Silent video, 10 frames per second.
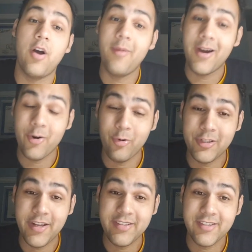Omar
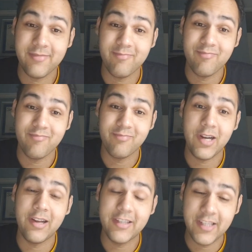Holness,
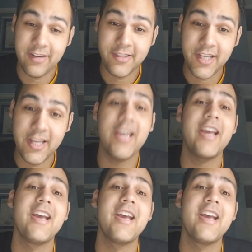Darlington FC,